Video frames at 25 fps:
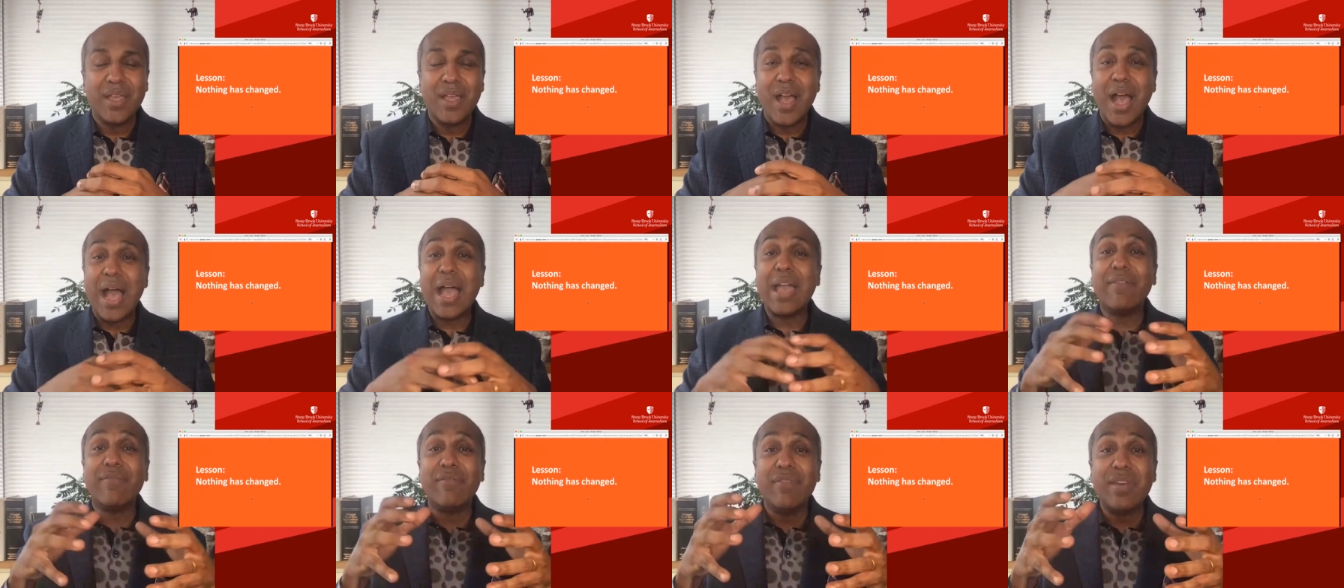
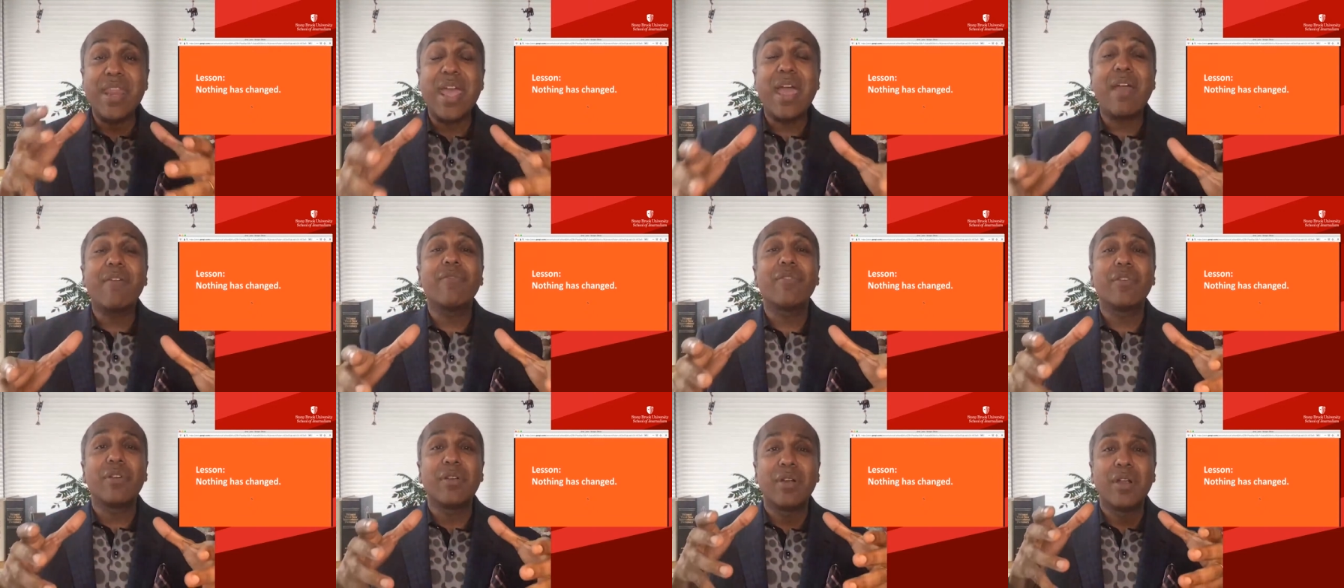I have
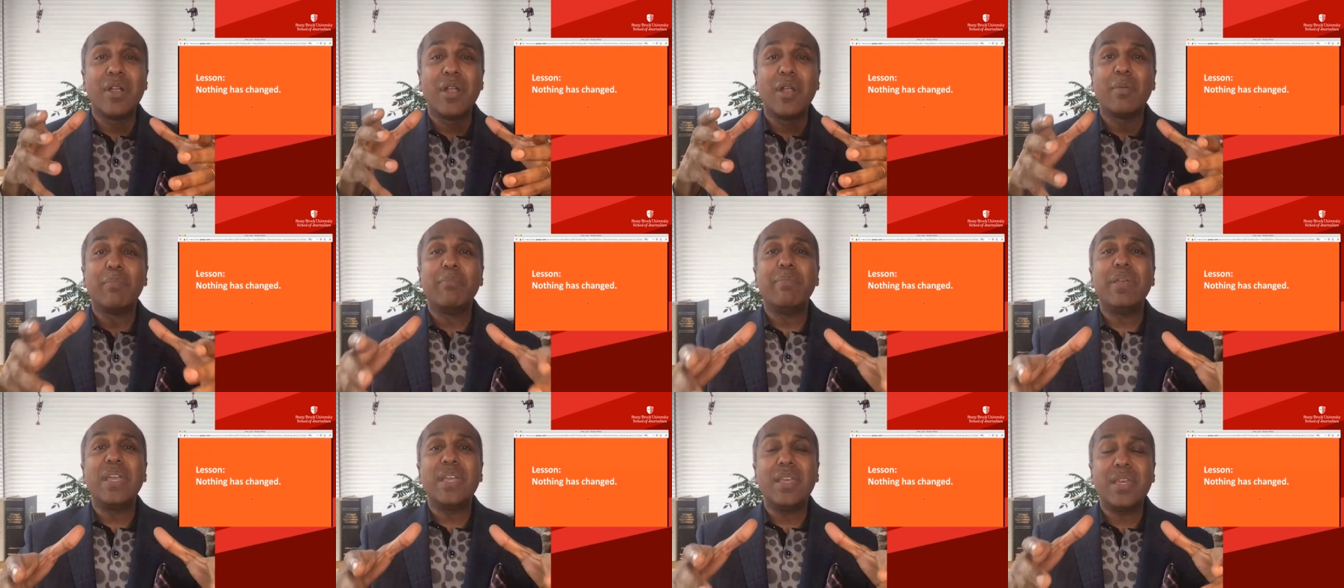never
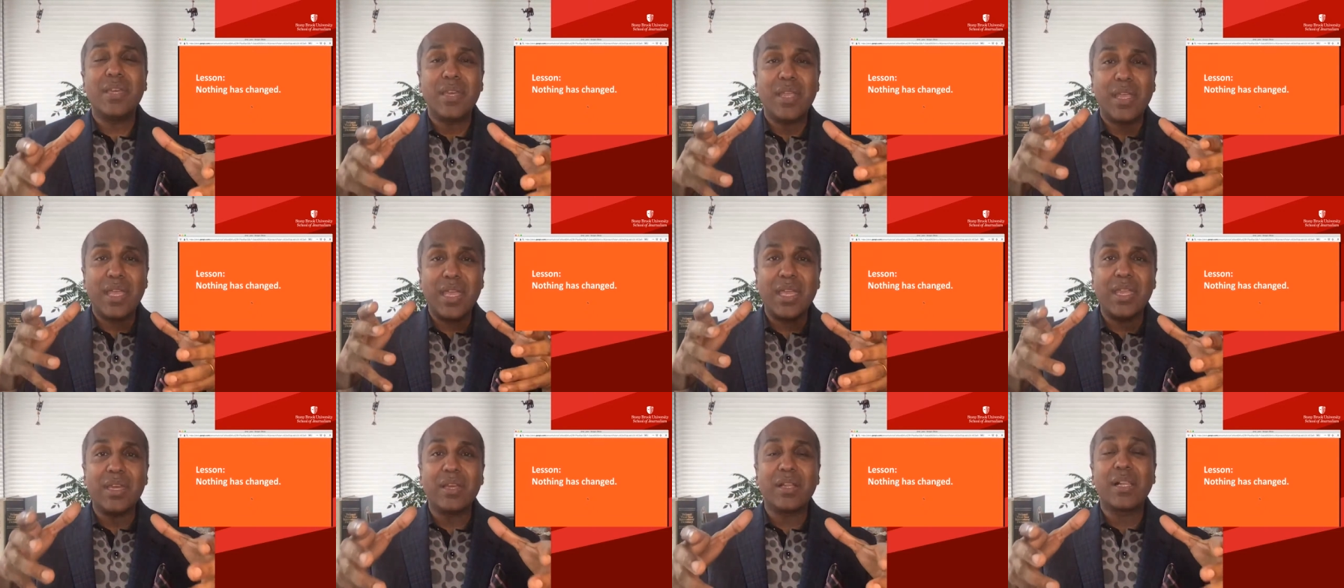been
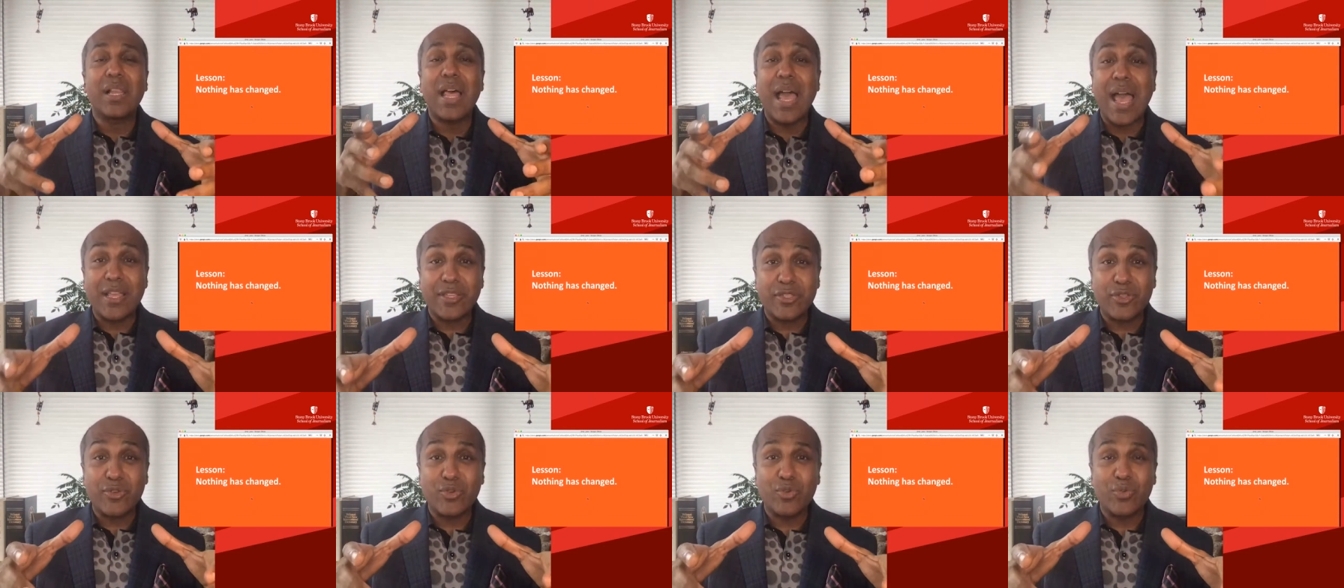in
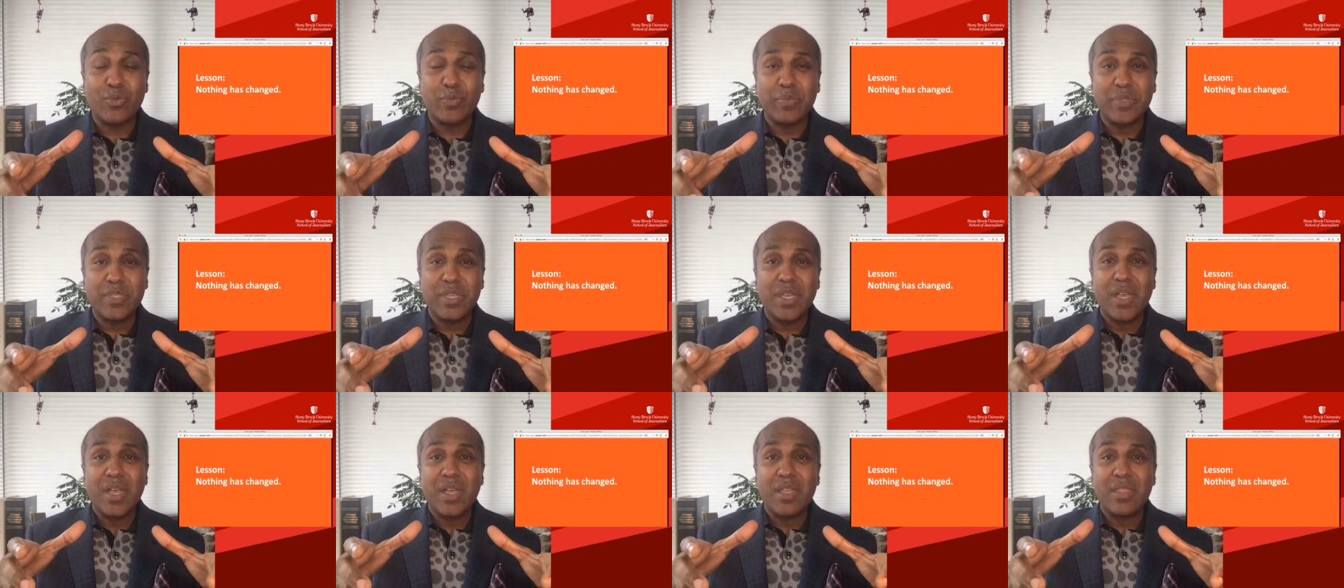classrooms
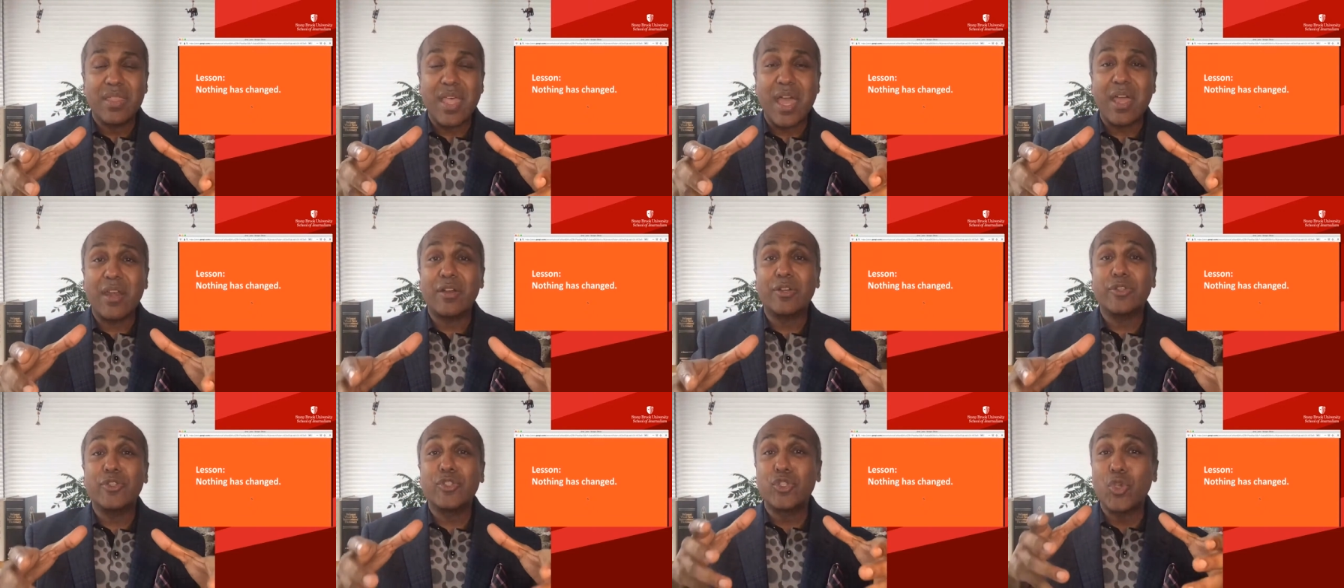that
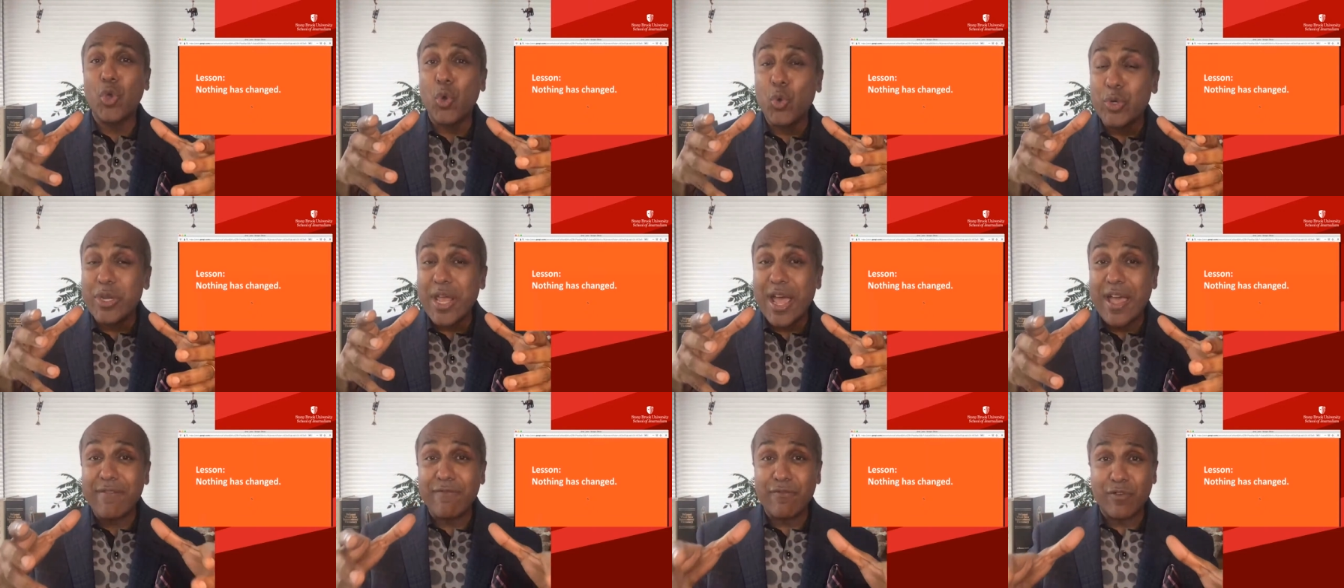are so
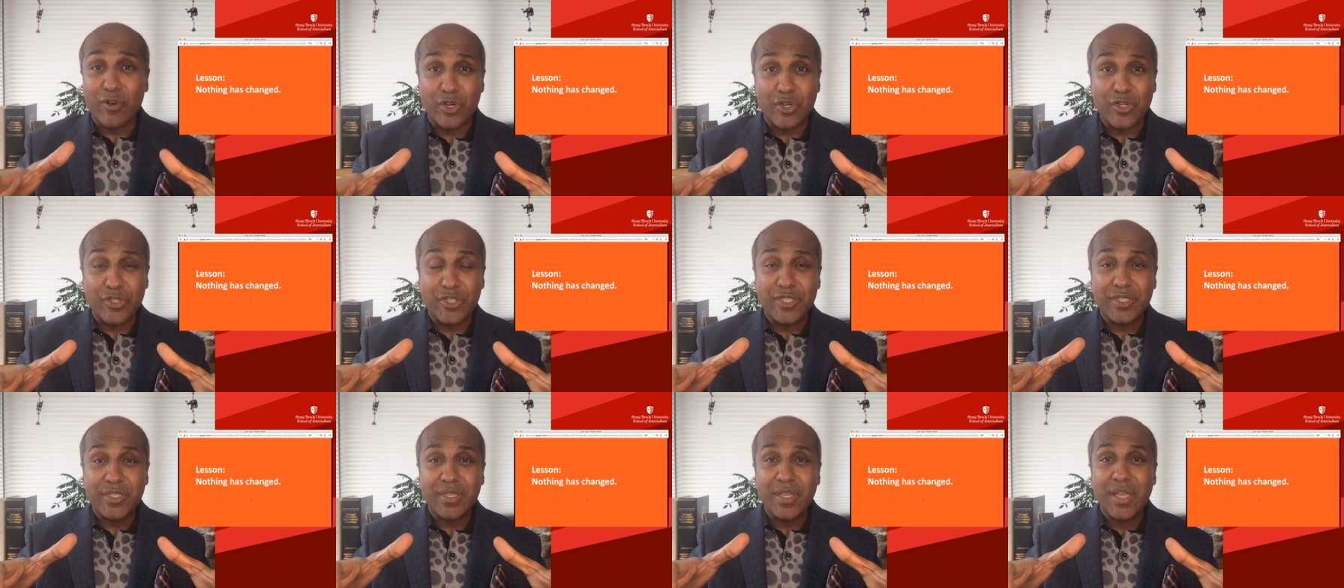
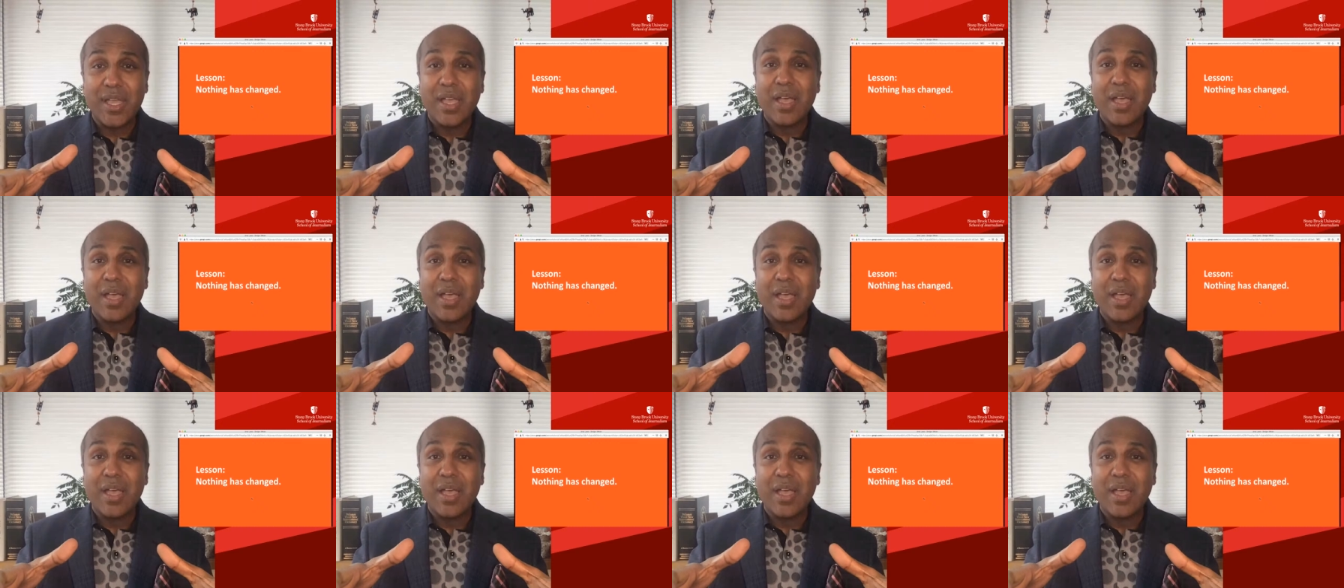diverse,